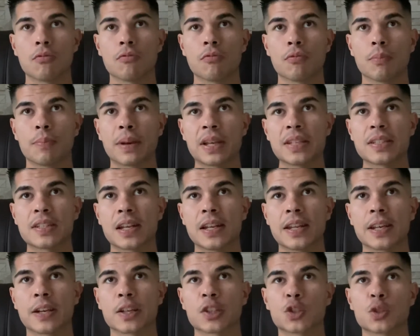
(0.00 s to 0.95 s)
basically
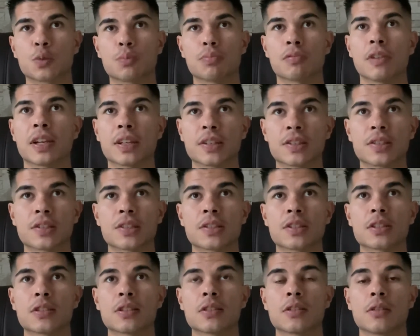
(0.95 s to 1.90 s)

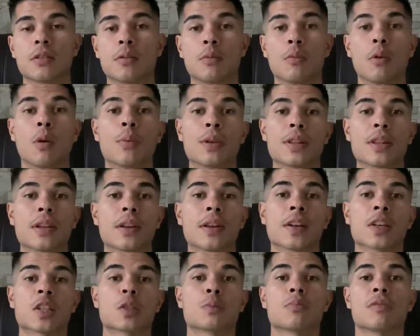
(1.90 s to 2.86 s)
express what we didn't
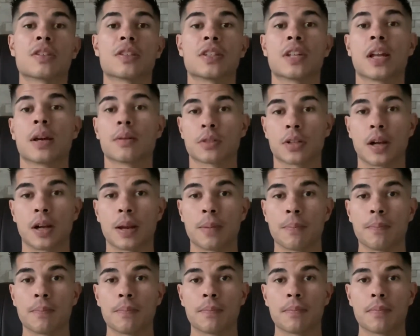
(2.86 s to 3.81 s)
express in that time.
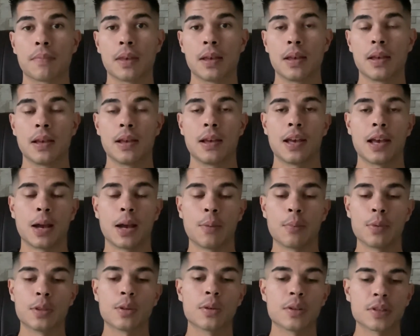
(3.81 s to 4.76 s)
And we
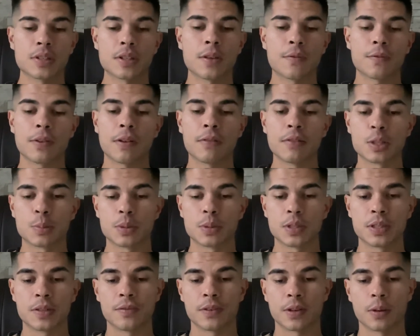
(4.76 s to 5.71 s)
do this in a very
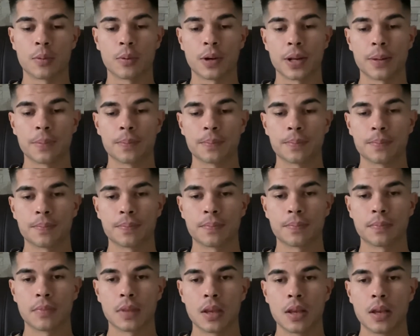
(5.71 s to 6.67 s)
specific way.
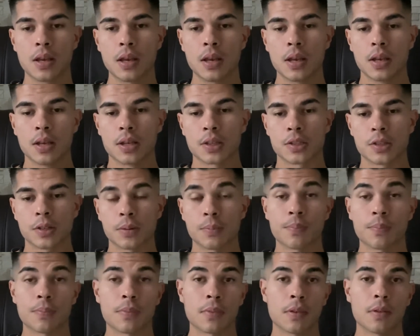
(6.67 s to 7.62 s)
So
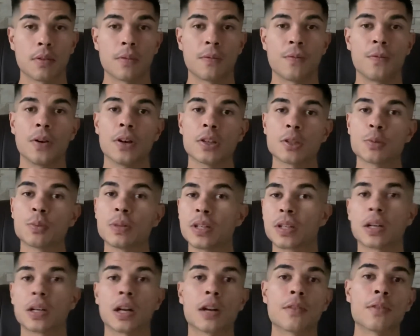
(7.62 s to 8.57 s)
first we need to
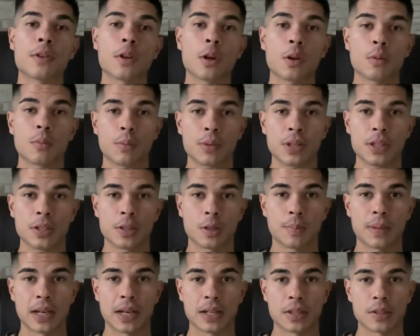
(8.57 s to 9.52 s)
kind of know what we need to go
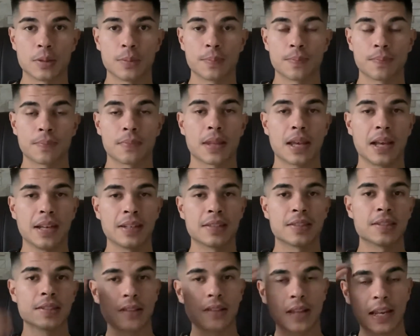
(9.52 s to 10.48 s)
back to. And this
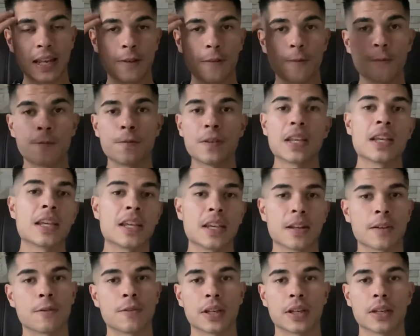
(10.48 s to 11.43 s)
isn't a thinking
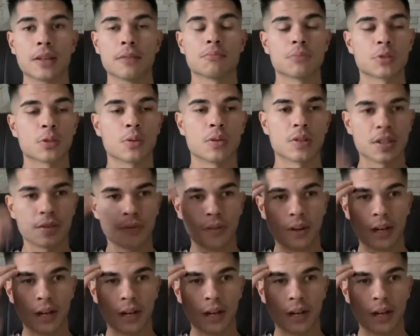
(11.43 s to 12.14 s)
thing. It's not as if